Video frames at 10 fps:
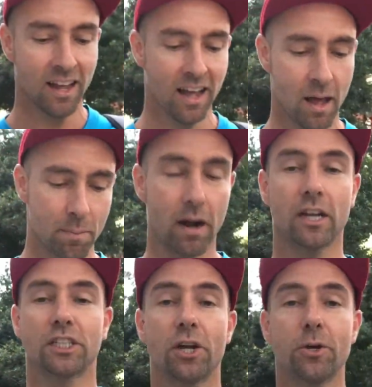But I'm going to
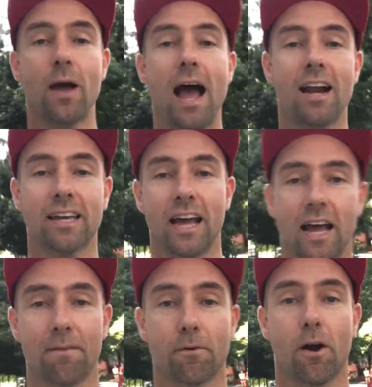show you how to
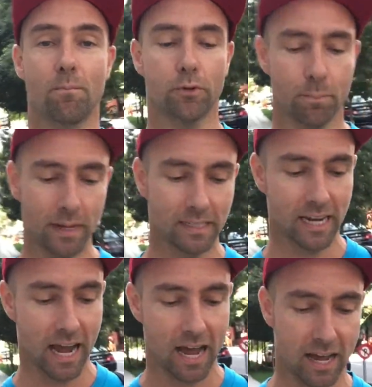get from Bukit
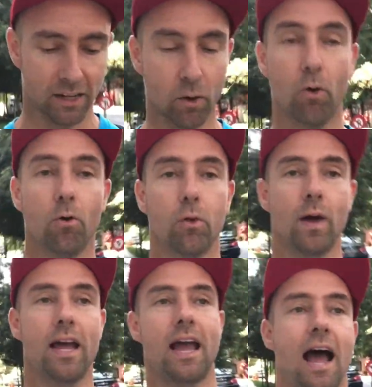Bintang all the
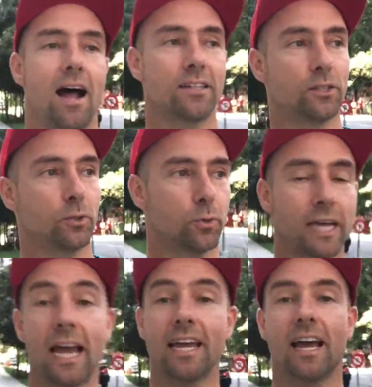way out to
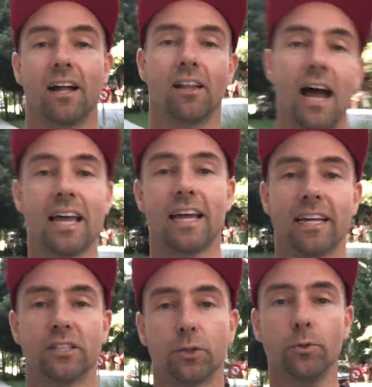
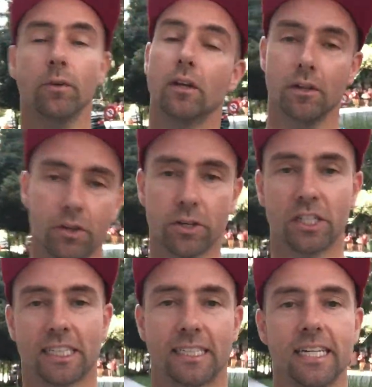KLIA2. You could
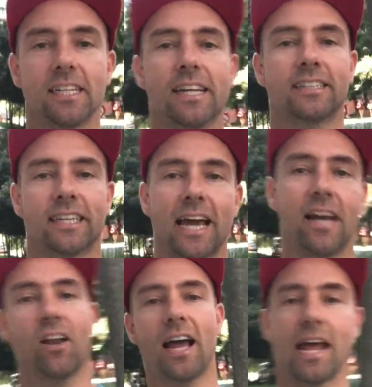just as easily get to
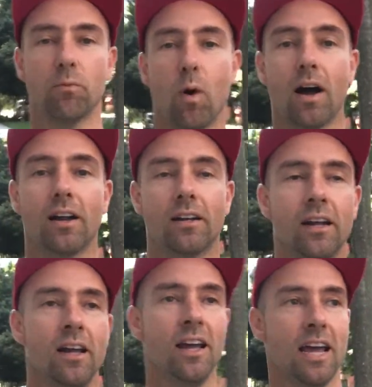KLIA1
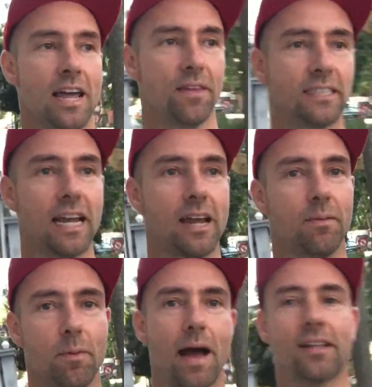in the same
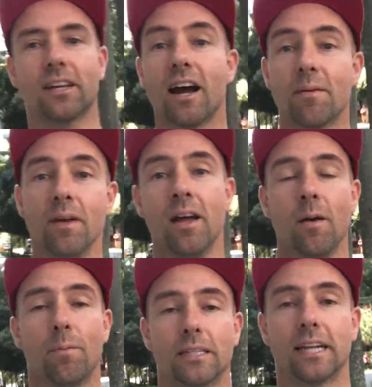amount of time.
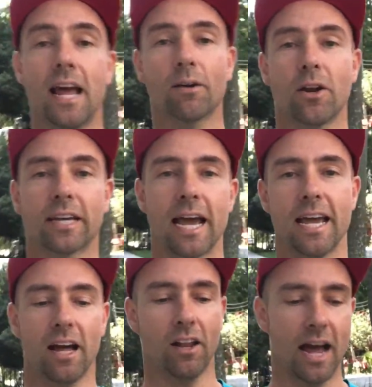But today I'm going to
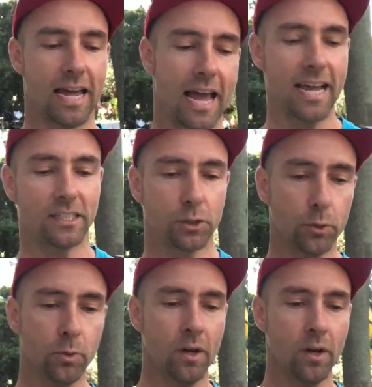KLIA2.